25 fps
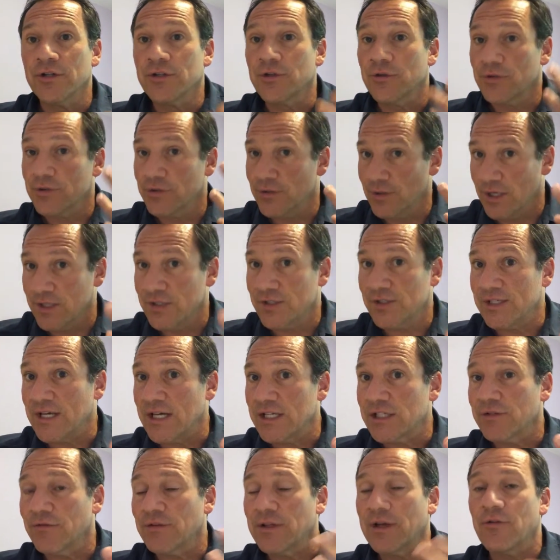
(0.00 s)
to
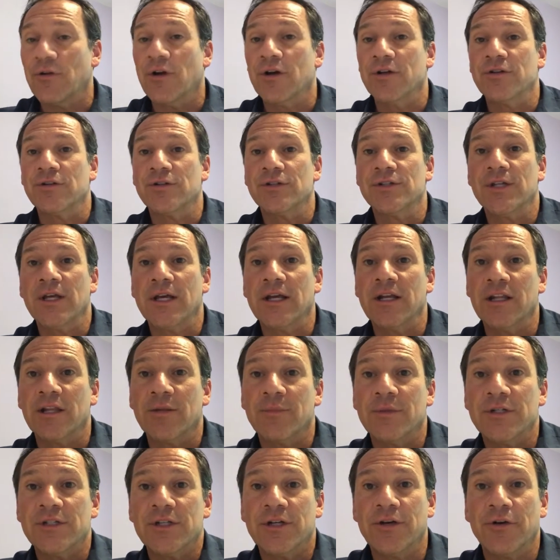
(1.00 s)
assess if they were understanding the
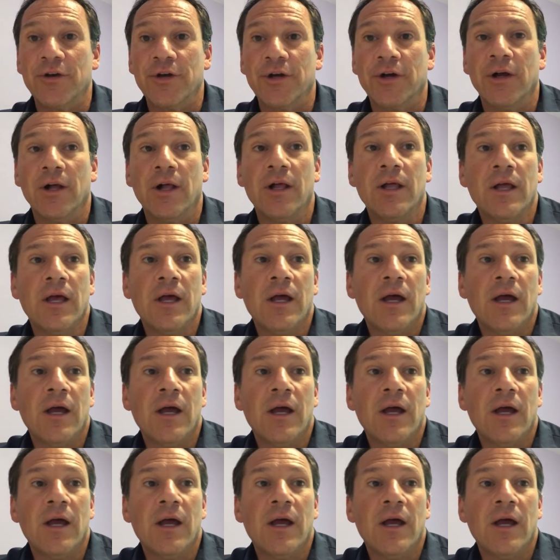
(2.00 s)
material.